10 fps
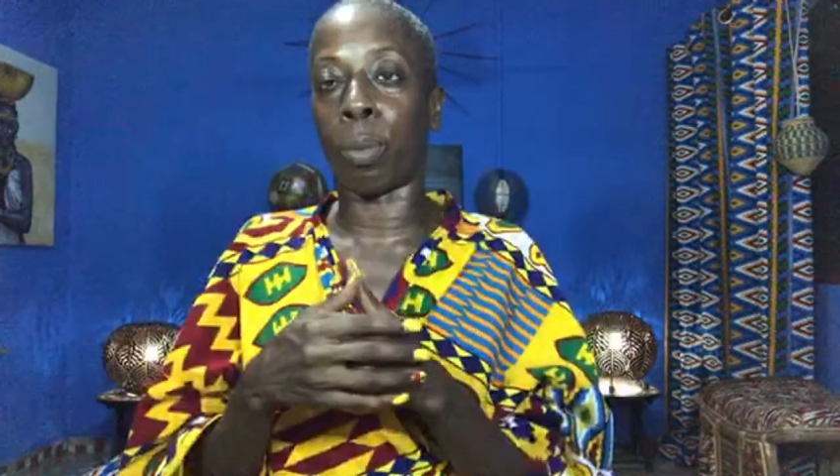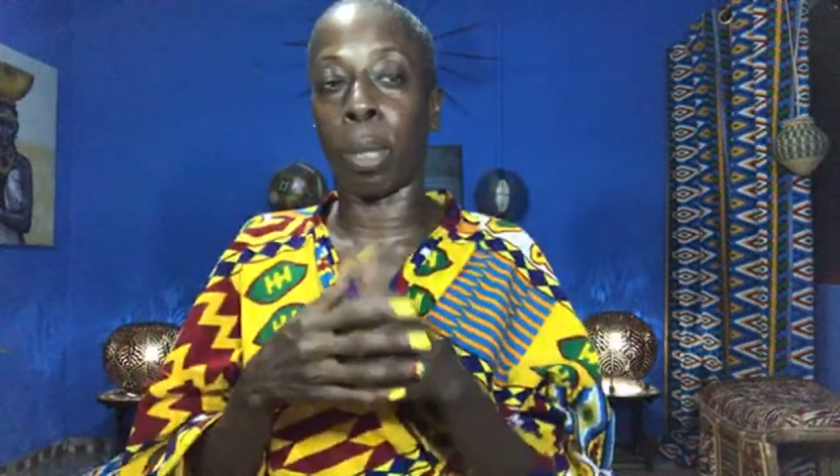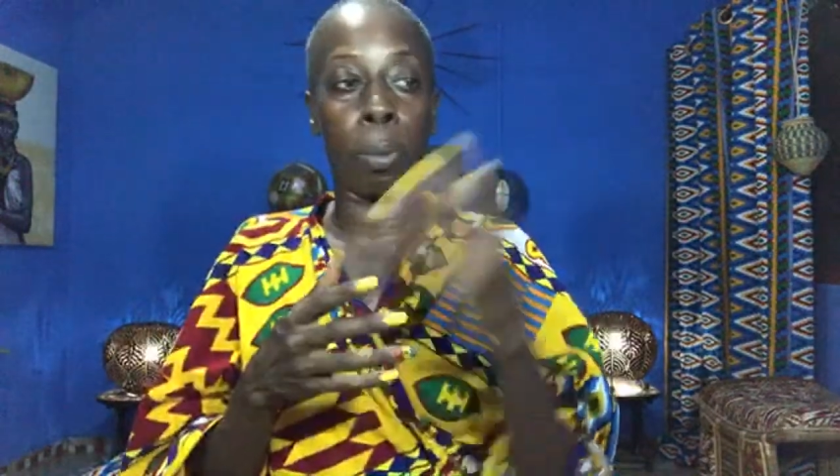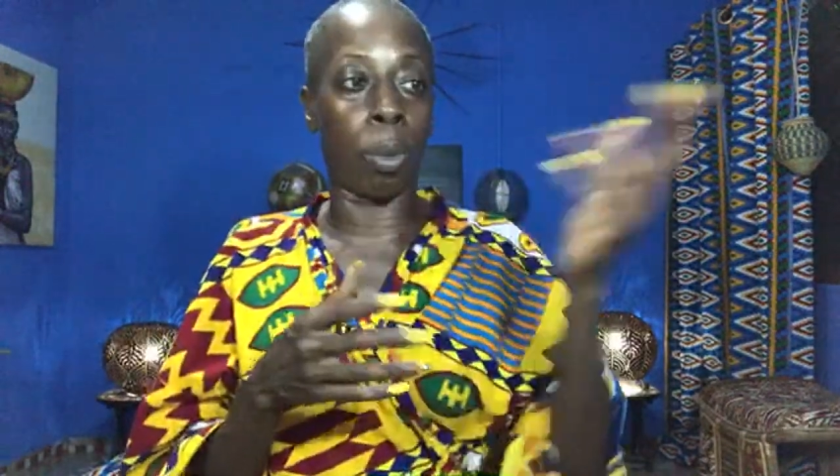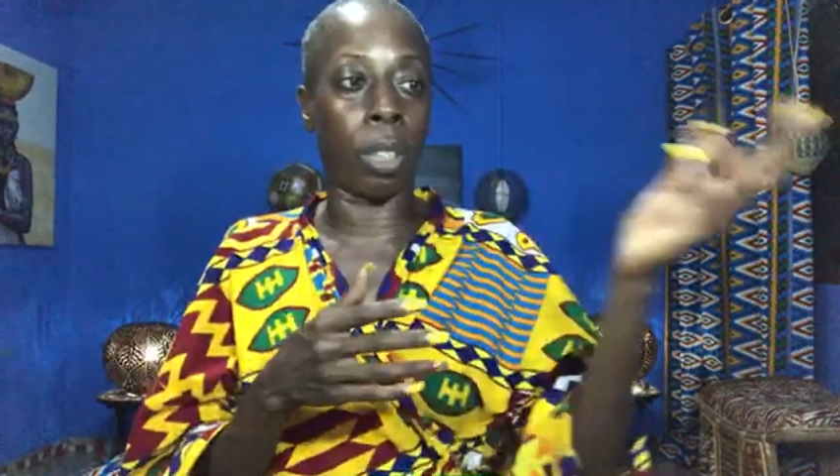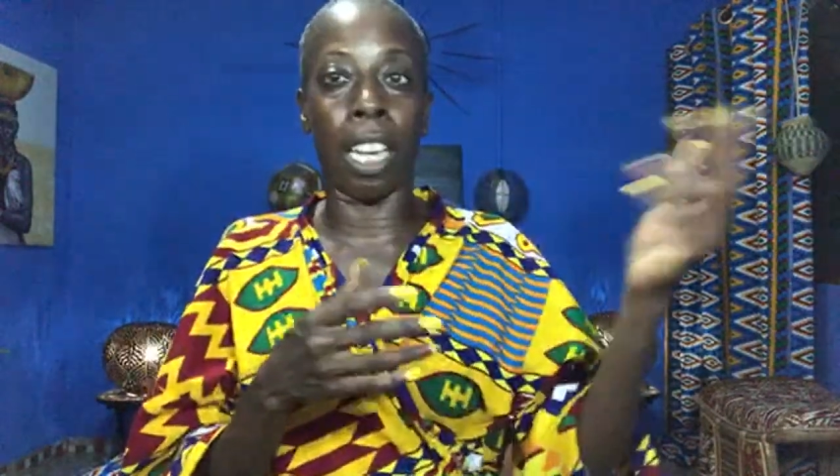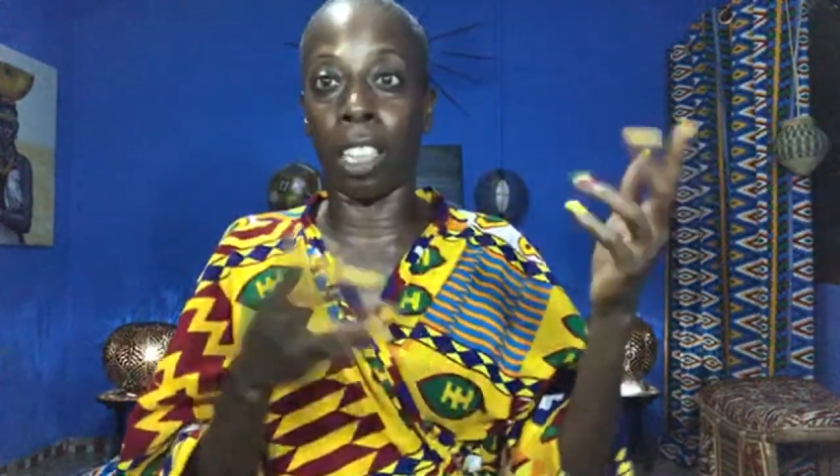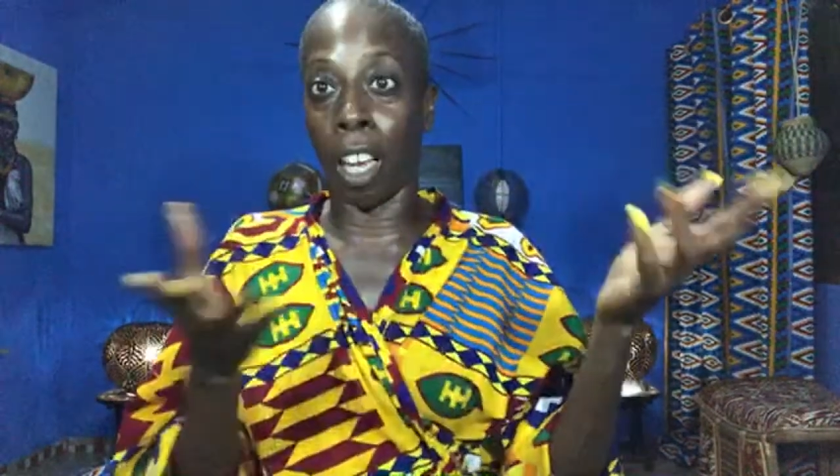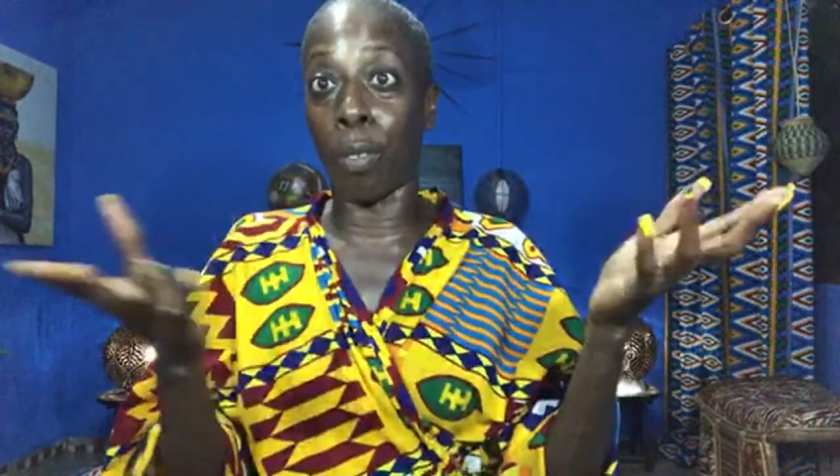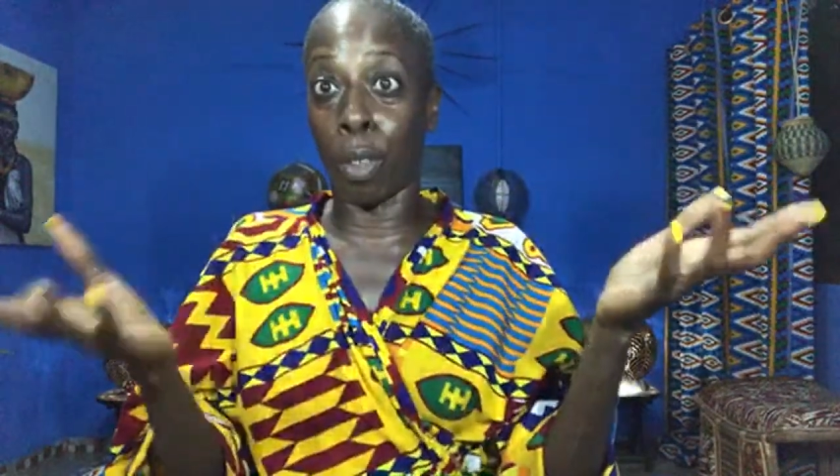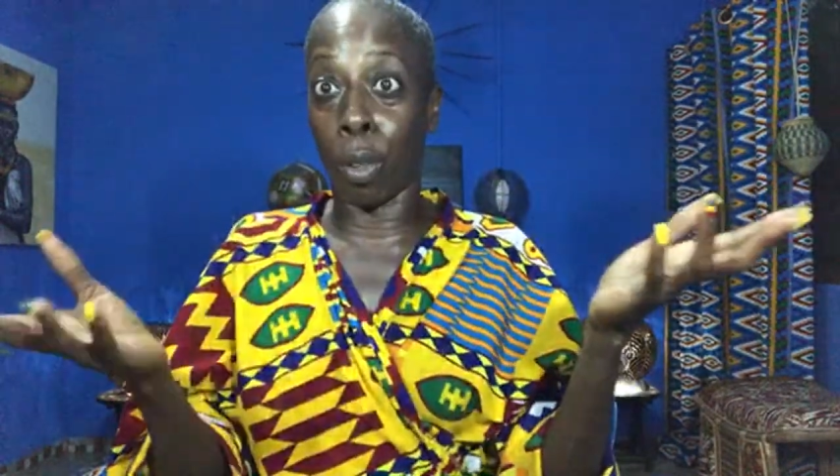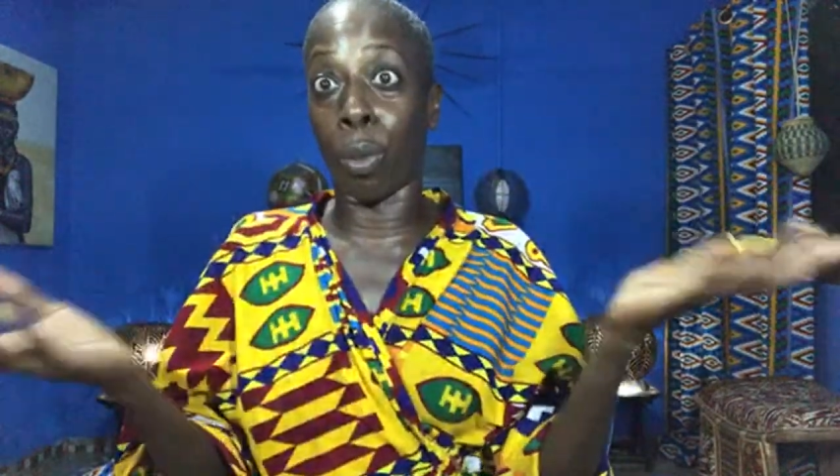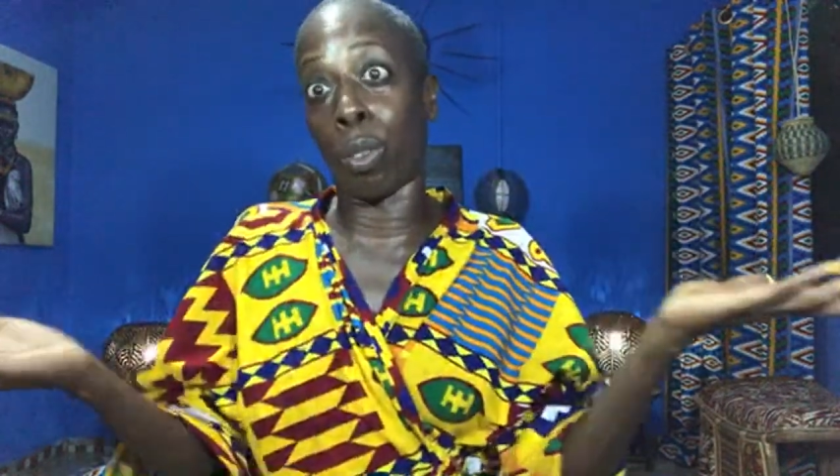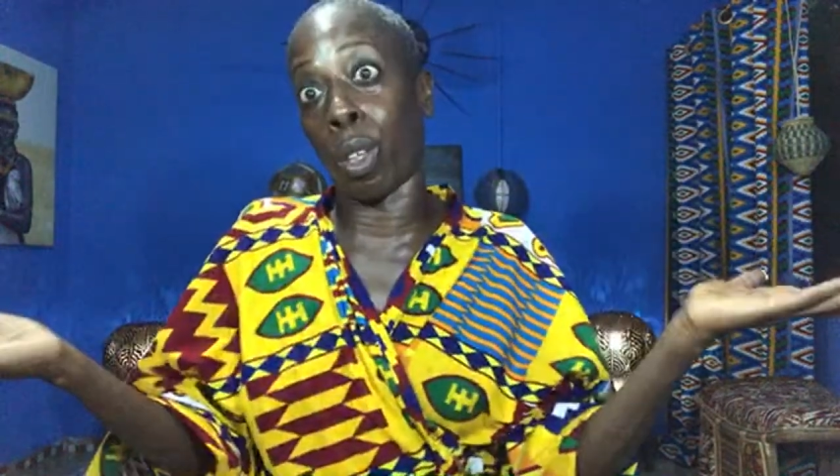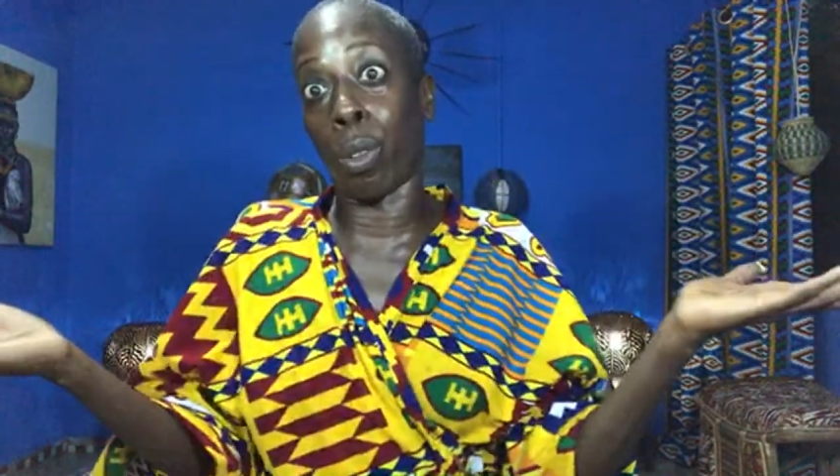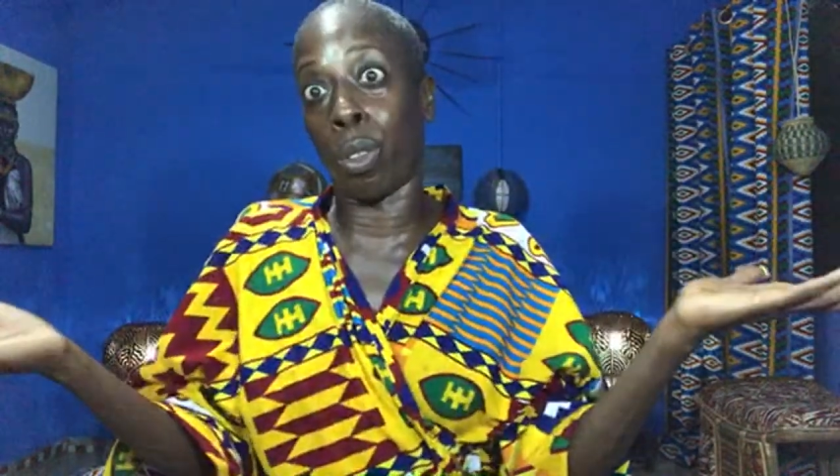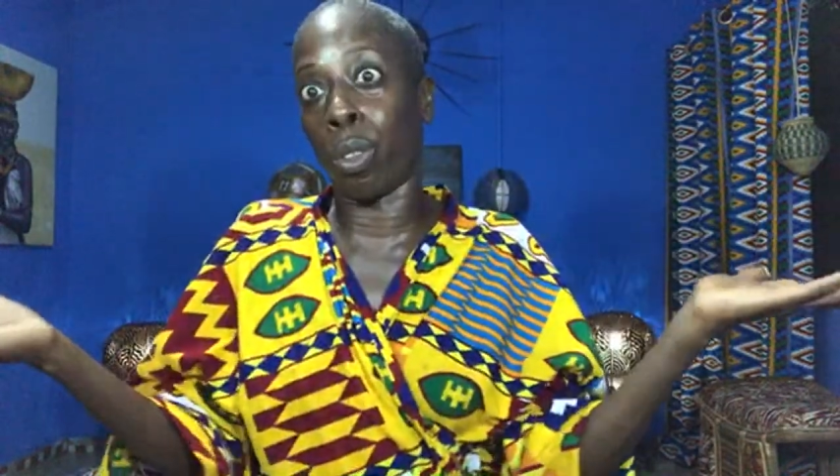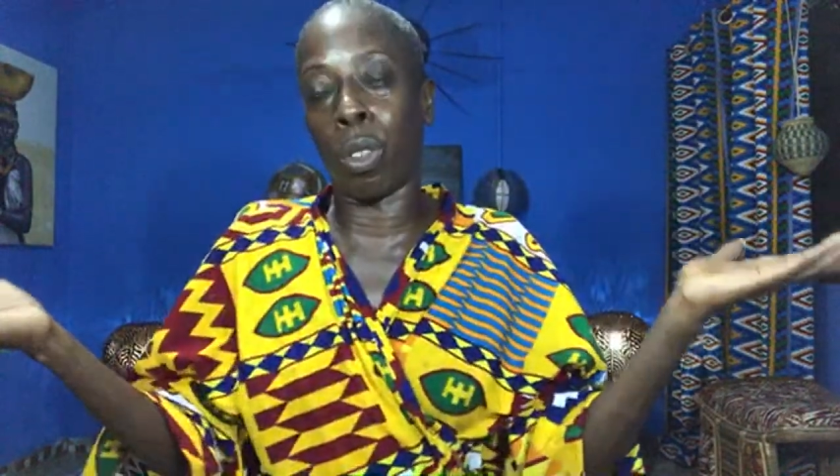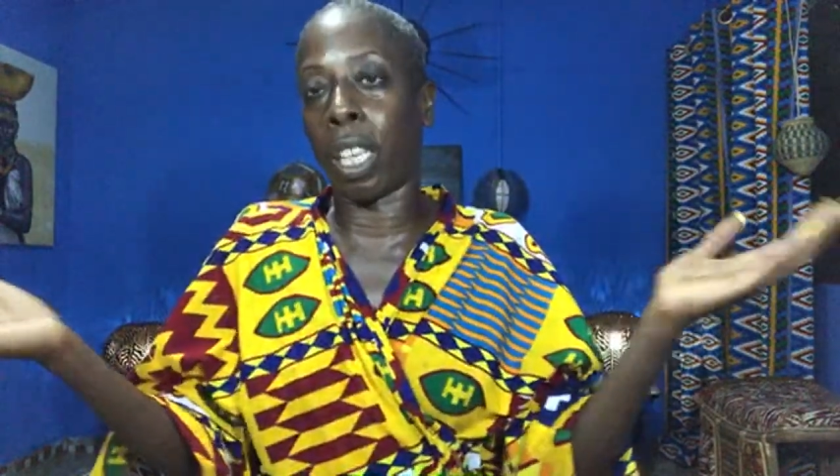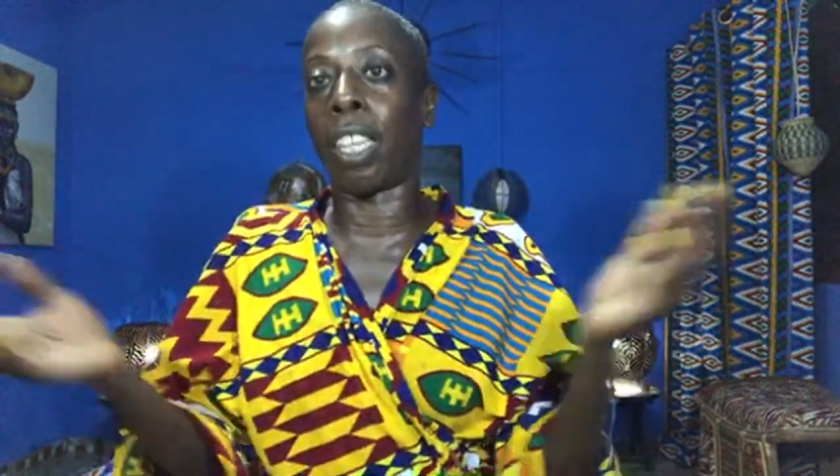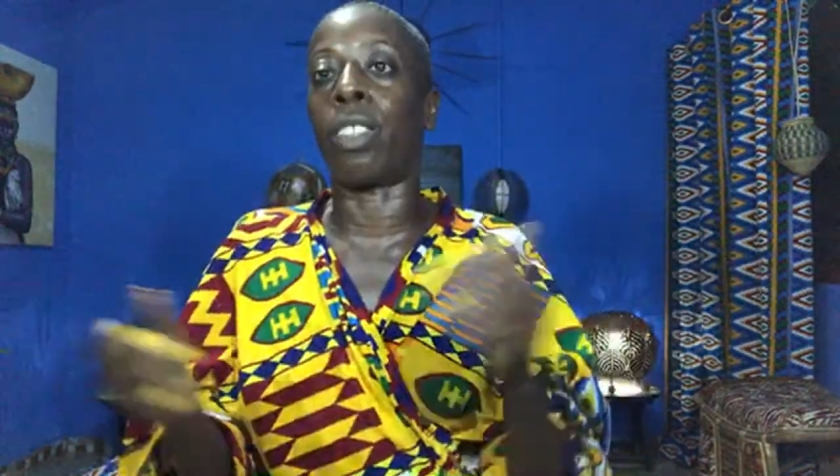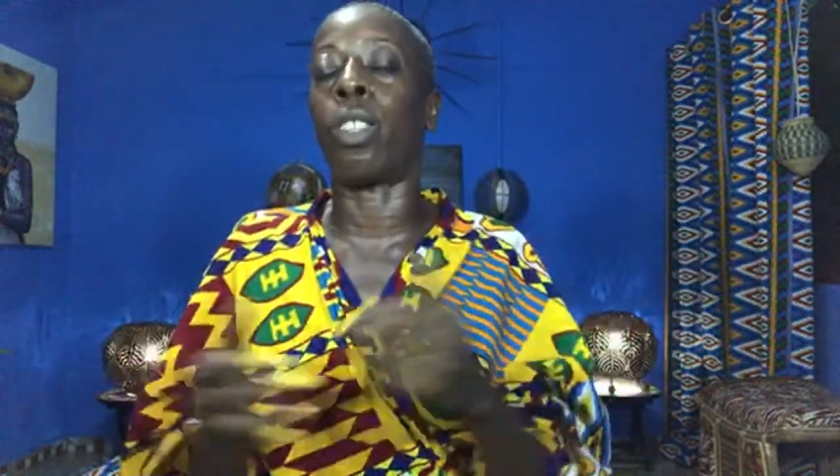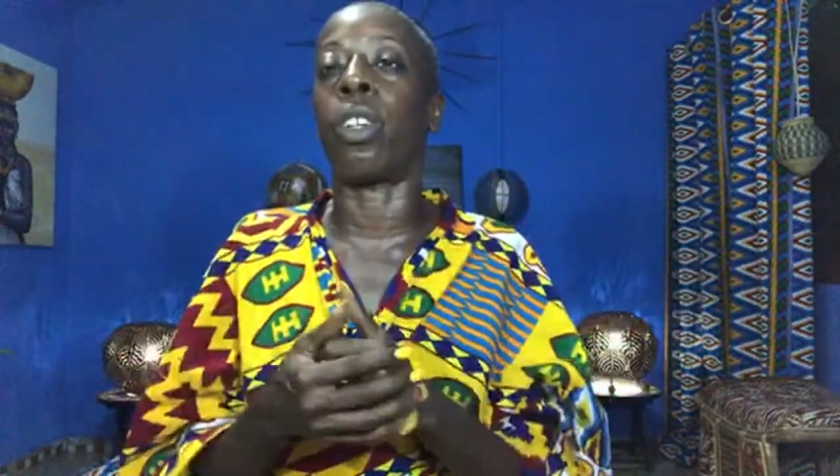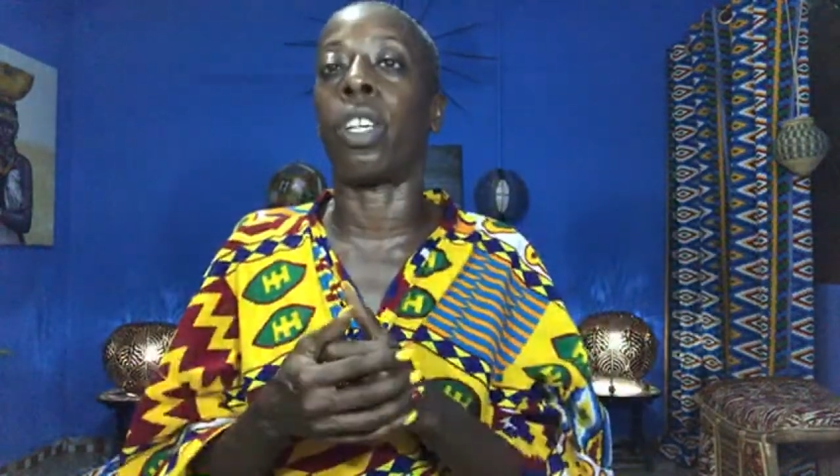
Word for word: people that love you, told you you can't do it